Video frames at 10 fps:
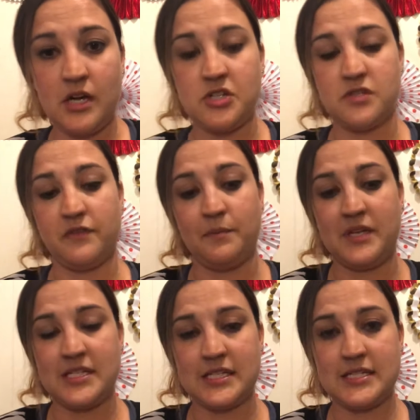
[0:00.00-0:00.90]
I just flip
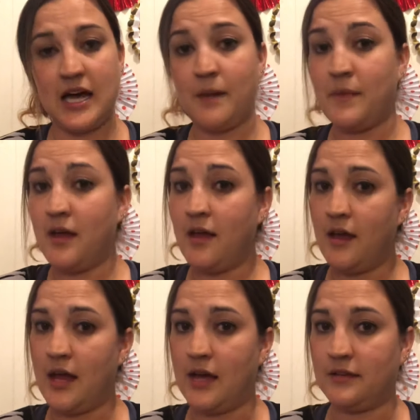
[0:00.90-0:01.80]
it to stop,
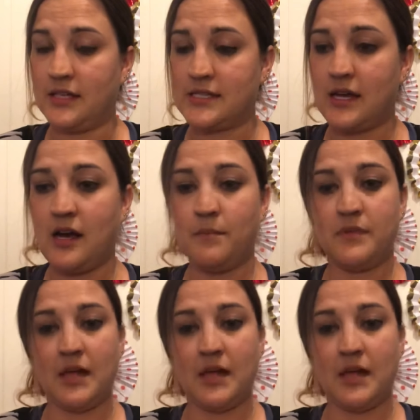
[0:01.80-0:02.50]
and they stop.